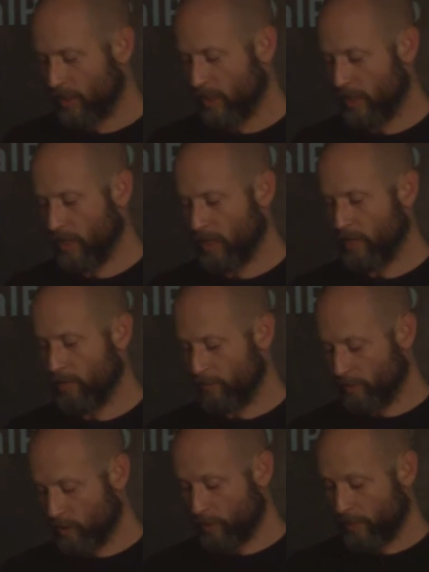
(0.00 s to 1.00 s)

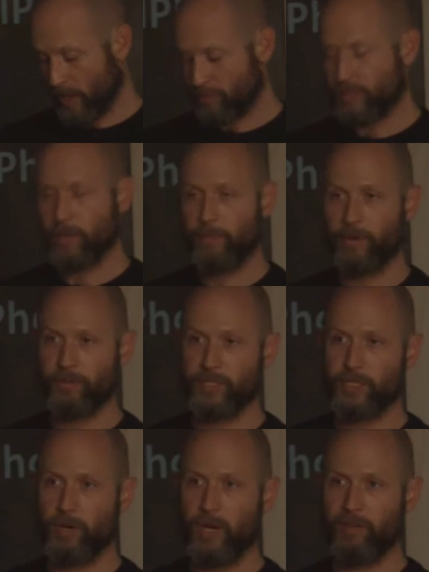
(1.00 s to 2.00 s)
um, or it pops up every
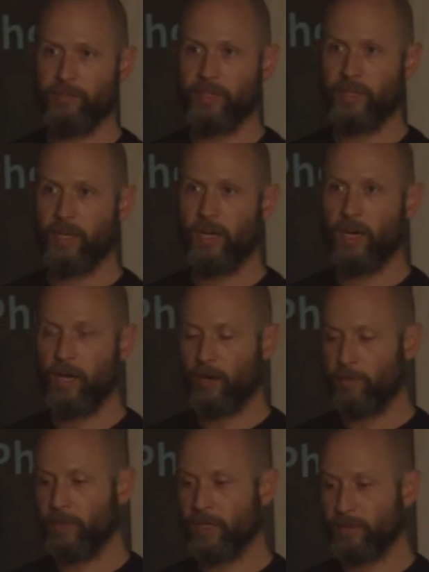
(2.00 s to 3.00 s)
so often
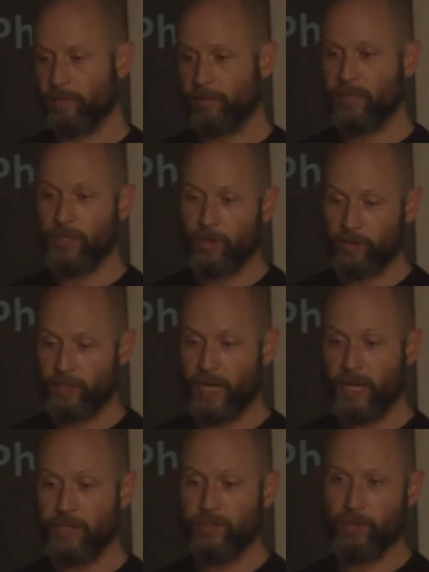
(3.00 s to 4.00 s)
um, but you know
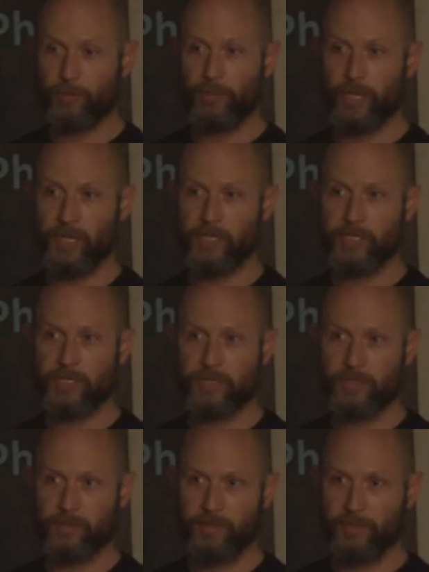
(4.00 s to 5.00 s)
getting to a
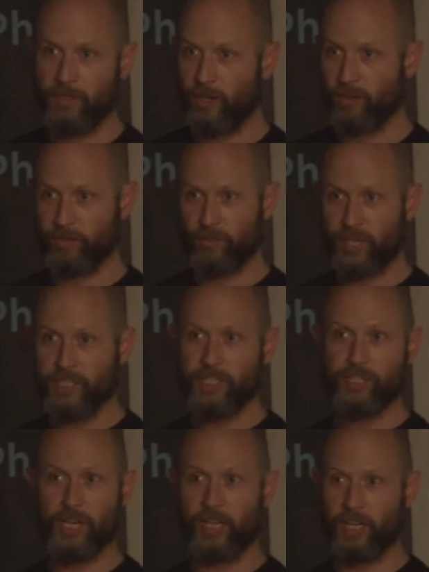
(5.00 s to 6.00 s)
place you know crazy
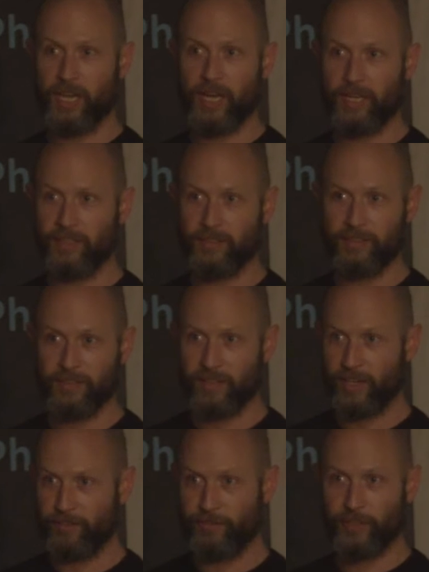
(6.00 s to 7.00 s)
jet lag
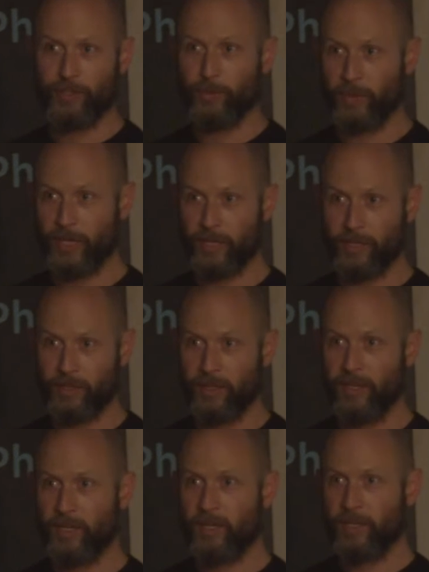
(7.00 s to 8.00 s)
like feeling weird
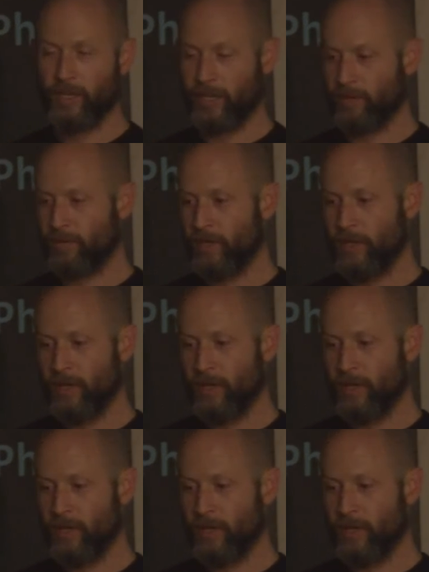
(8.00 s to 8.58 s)
like